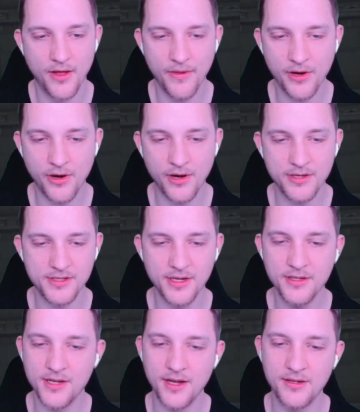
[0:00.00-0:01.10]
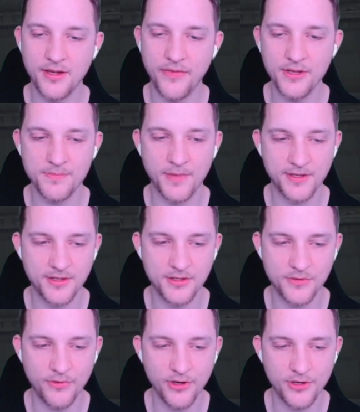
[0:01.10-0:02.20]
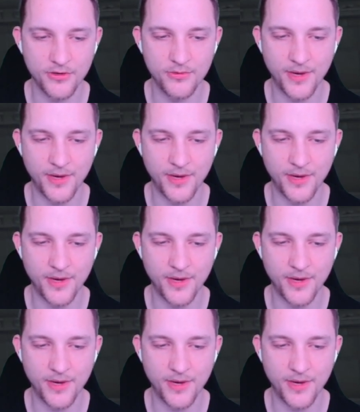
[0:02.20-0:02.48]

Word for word: The goddess intended this message for you,